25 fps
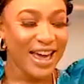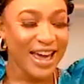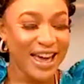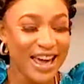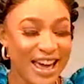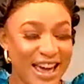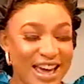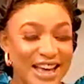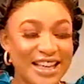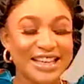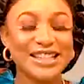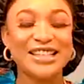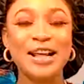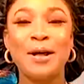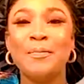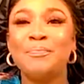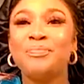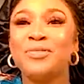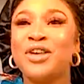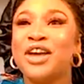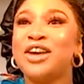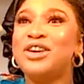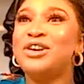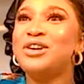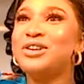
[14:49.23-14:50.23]
is
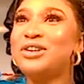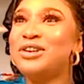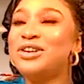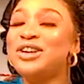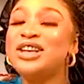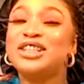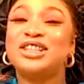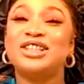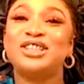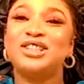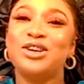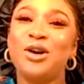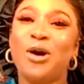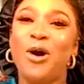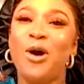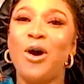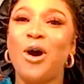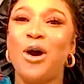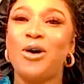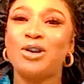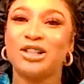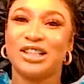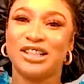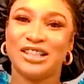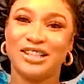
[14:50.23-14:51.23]
you, it's your
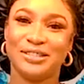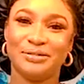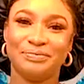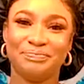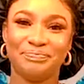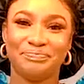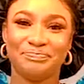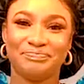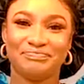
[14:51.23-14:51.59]
oats.